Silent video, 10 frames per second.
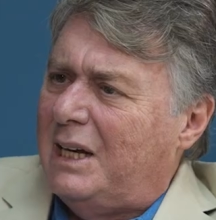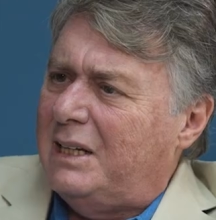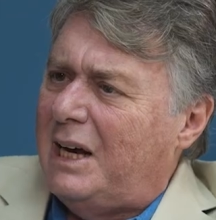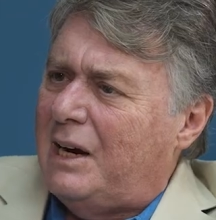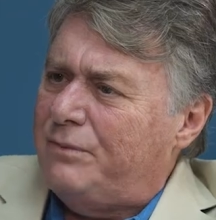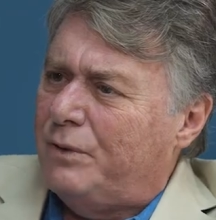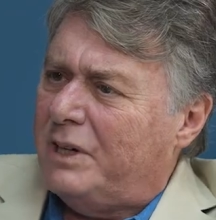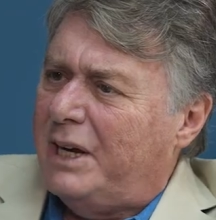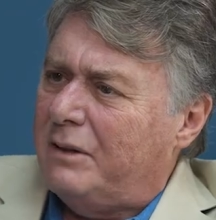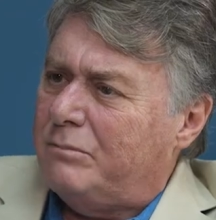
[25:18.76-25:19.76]
and they are
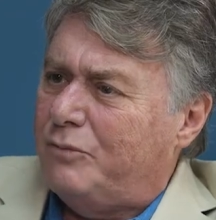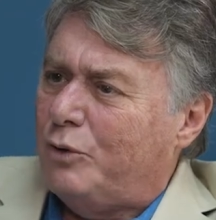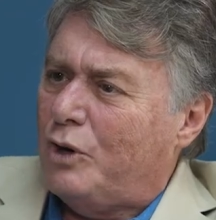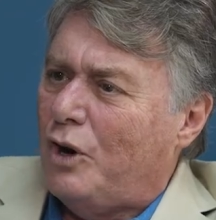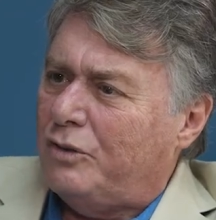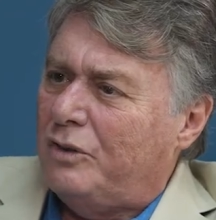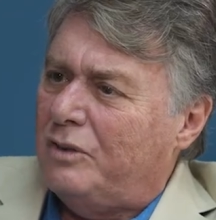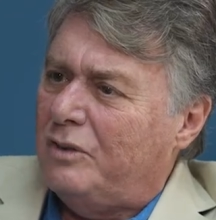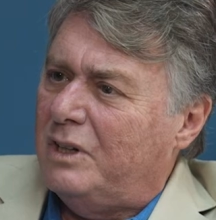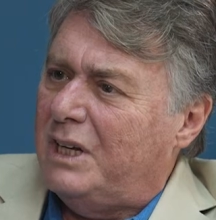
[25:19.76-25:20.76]
forget,
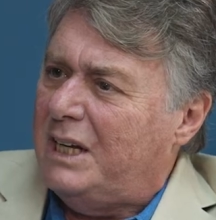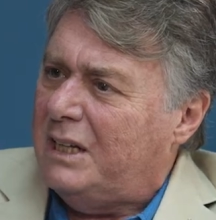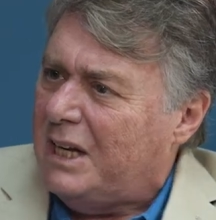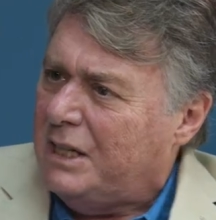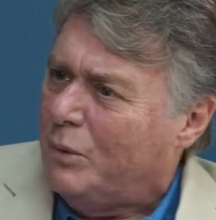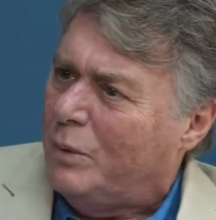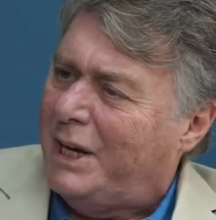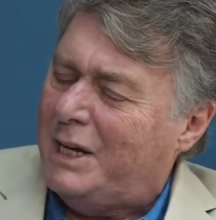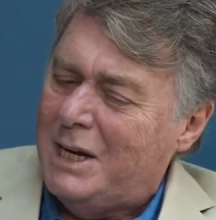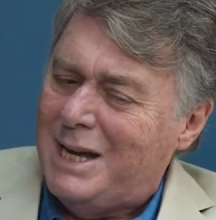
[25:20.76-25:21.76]
forgotten in, in a
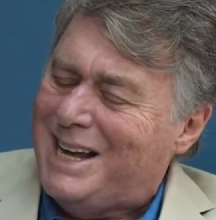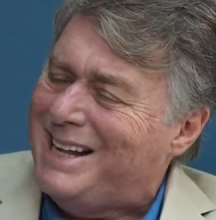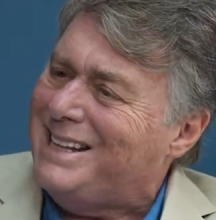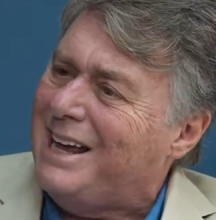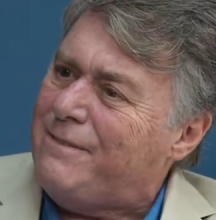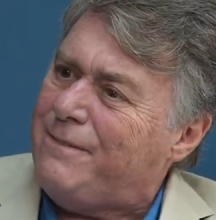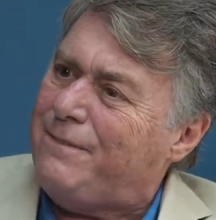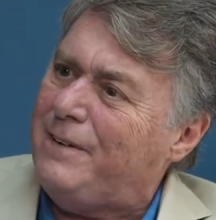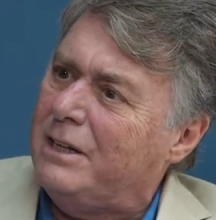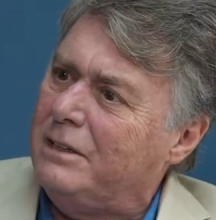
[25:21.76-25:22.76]
way. And they
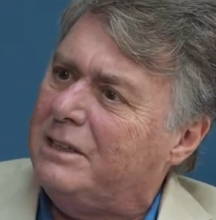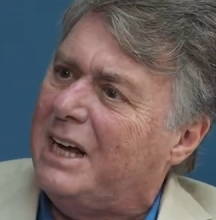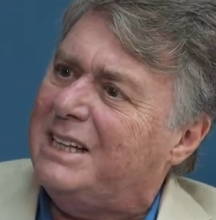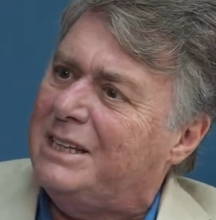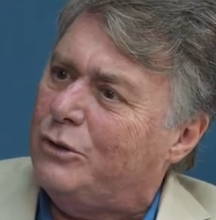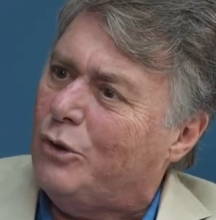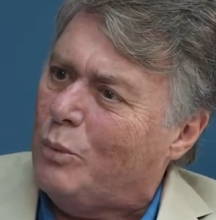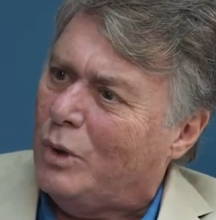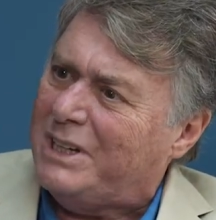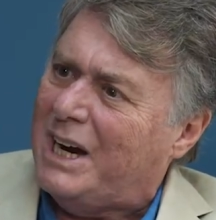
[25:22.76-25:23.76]
feel that
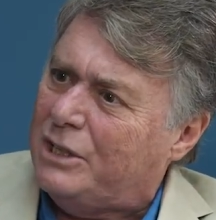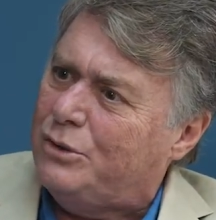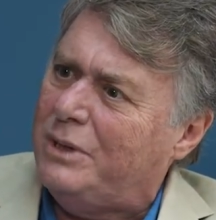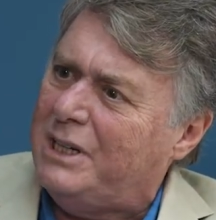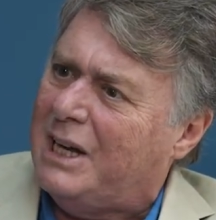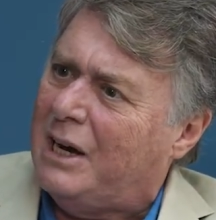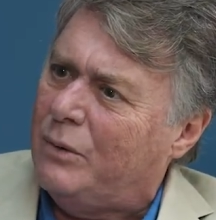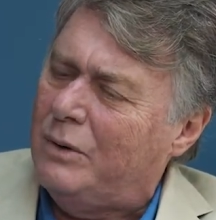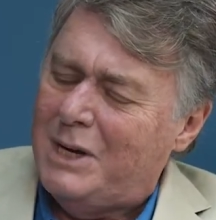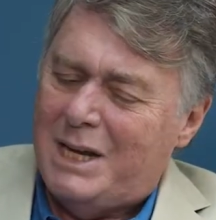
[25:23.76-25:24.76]
what they are doing
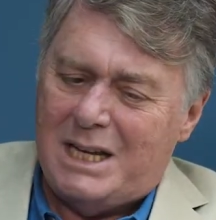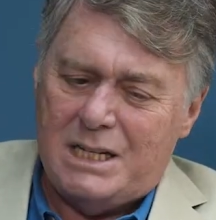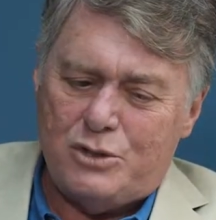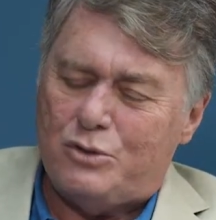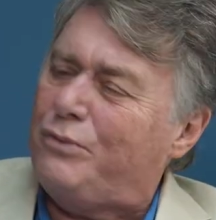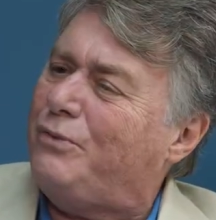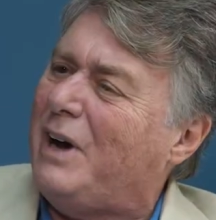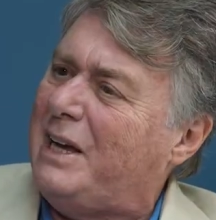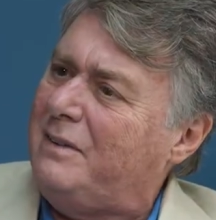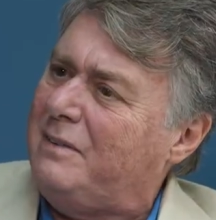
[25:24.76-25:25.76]
now is to
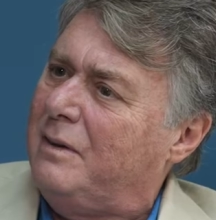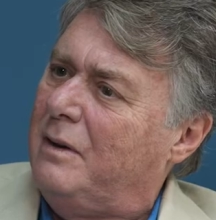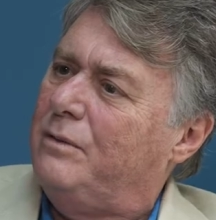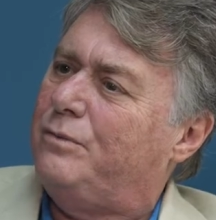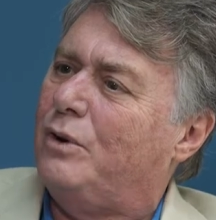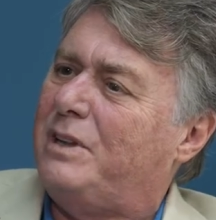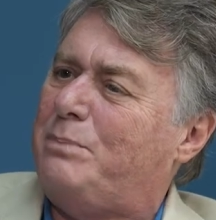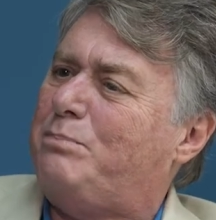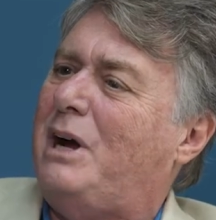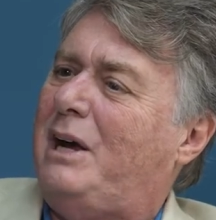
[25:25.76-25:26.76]
fight for their
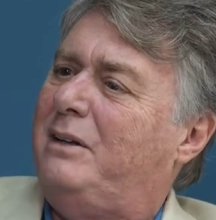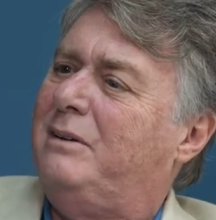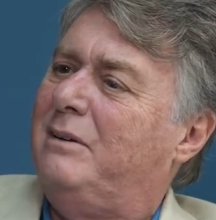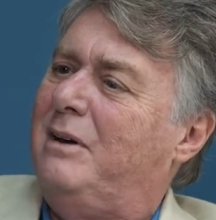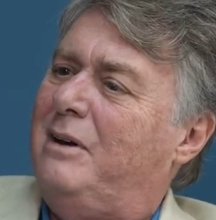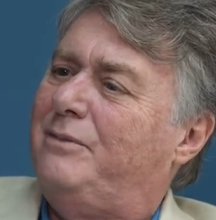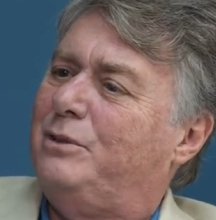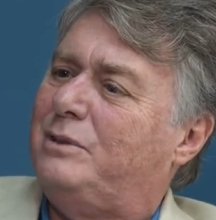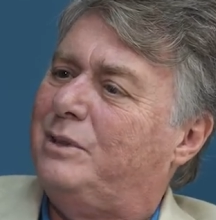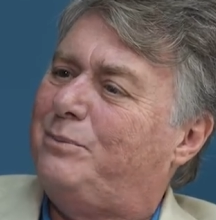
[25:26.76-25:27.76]
pride, to
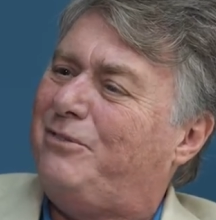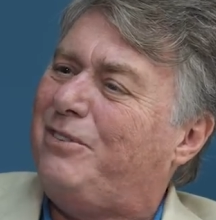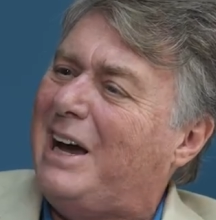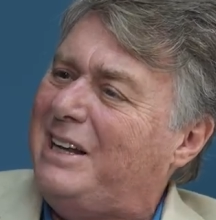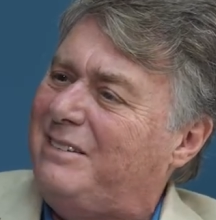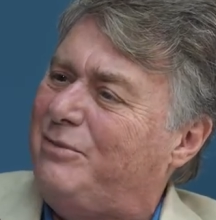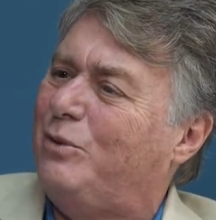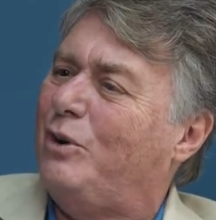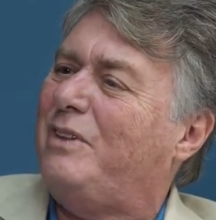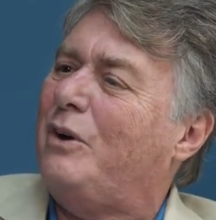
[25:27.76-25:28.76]
fight
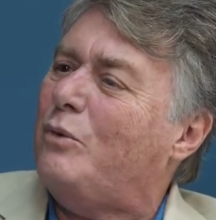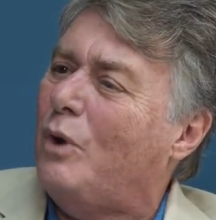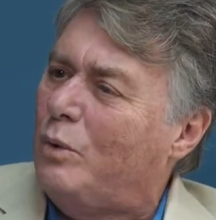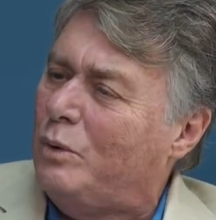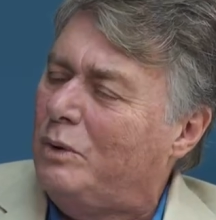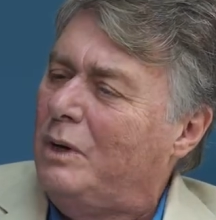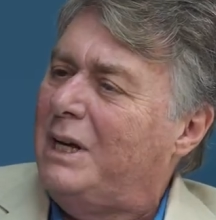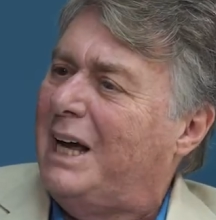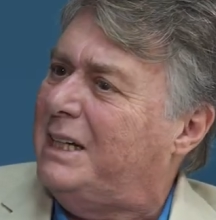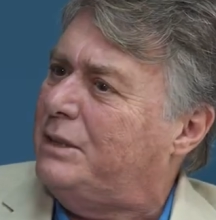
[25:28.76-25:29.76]
for their role,
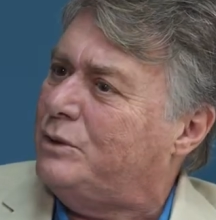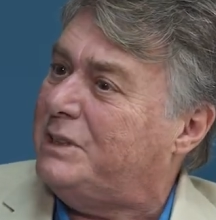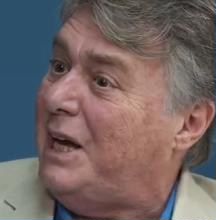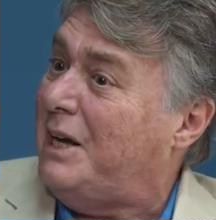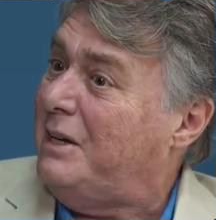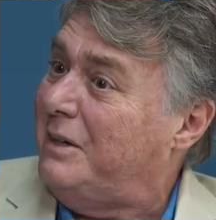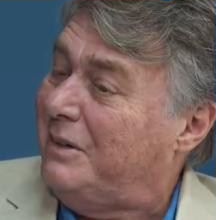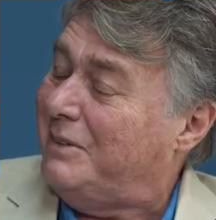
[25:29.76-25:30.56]
and to say,